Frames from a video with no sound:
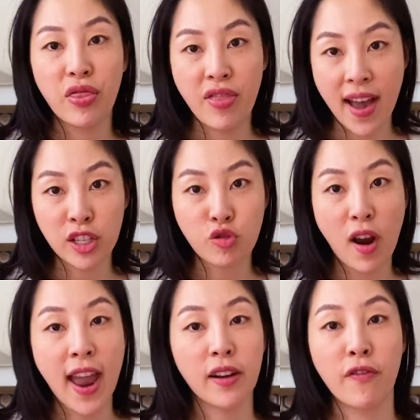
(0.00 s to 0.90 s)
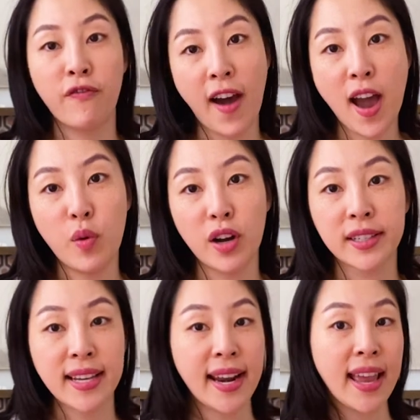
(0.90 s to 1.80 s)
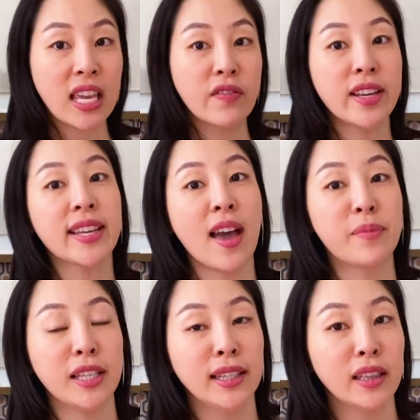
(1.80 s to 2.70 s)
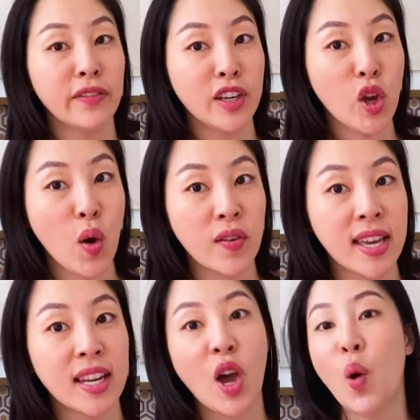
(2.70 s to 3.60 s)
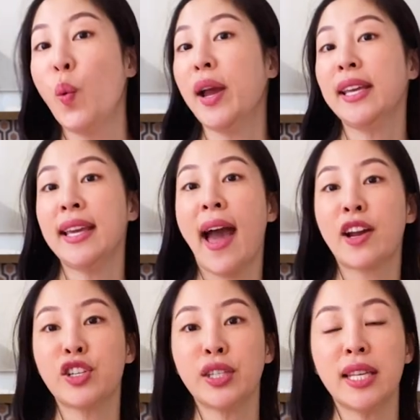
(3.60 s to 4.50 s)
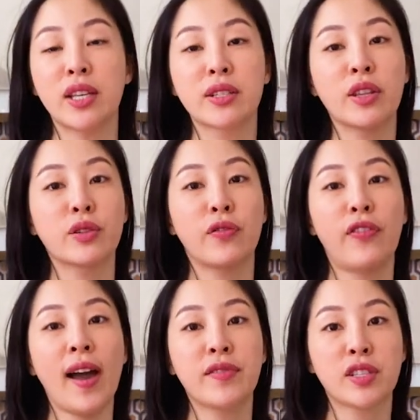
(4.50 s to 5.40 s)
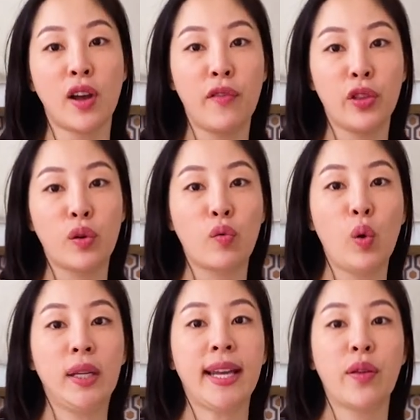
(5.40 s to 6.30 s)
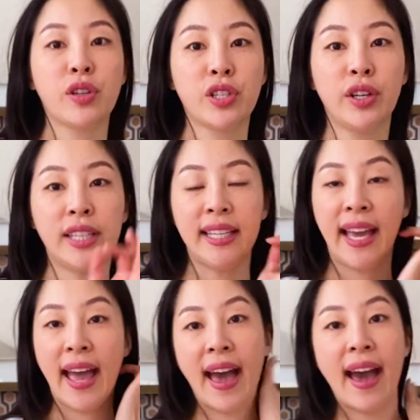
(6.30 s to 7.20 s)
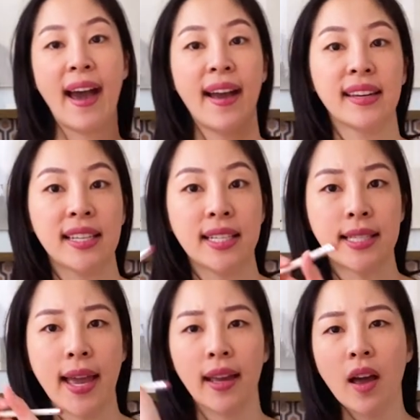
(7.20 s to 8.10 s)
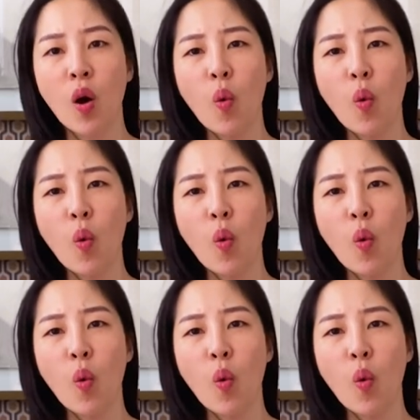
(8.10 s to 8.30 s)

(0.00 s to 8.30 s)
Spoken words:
That's right, fireworks. And I even kept a little video of it where he actually, there's five staff that are rolling out the turkey and he's saying,